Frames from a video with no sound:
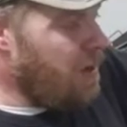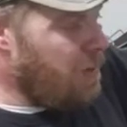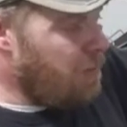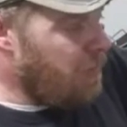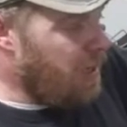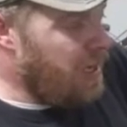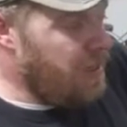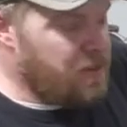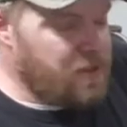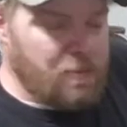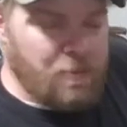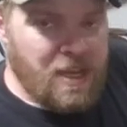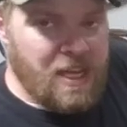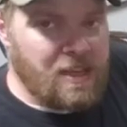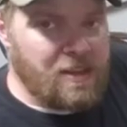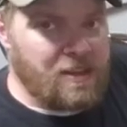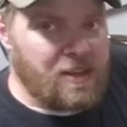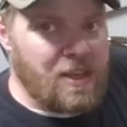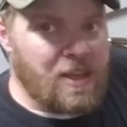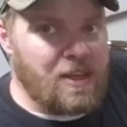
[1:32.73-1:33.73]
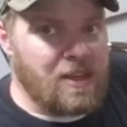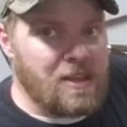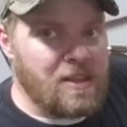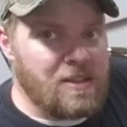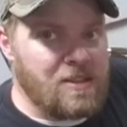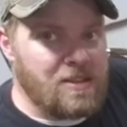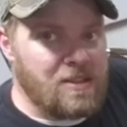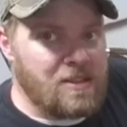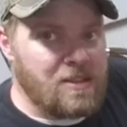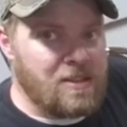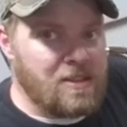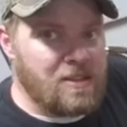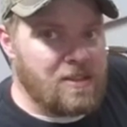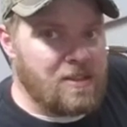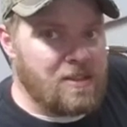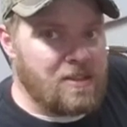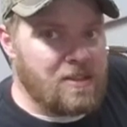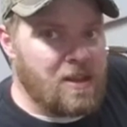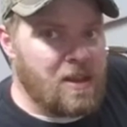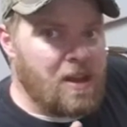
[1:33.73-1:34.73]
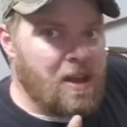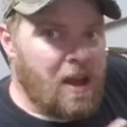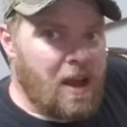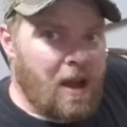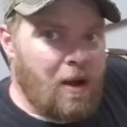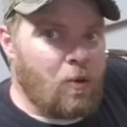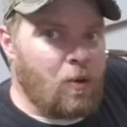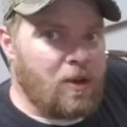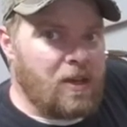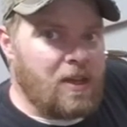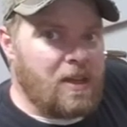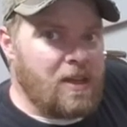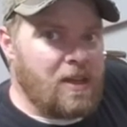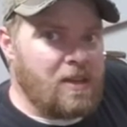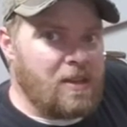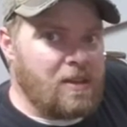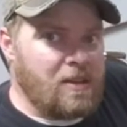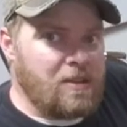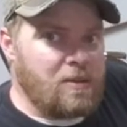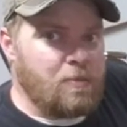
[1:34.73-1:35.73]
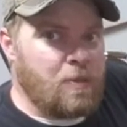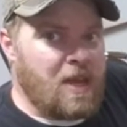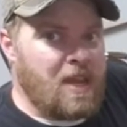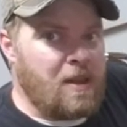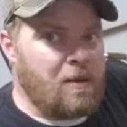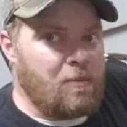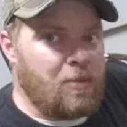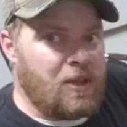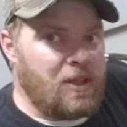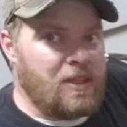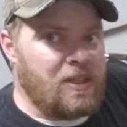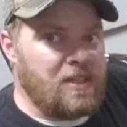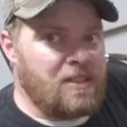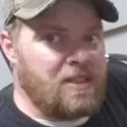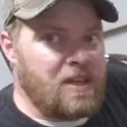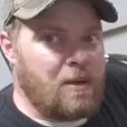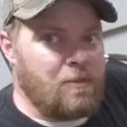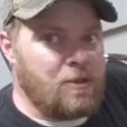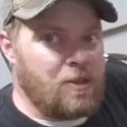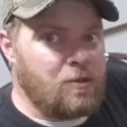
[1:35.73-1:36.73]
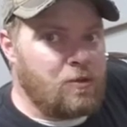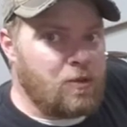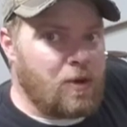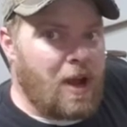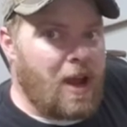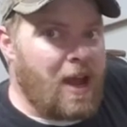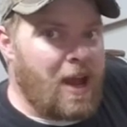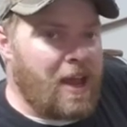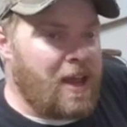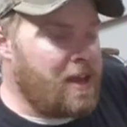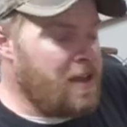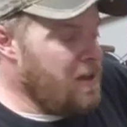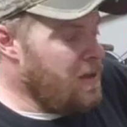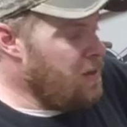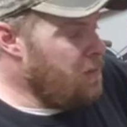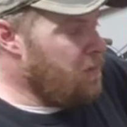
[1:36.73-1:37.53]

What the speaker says: But the main thing is I want to get this paint plenty of time to dry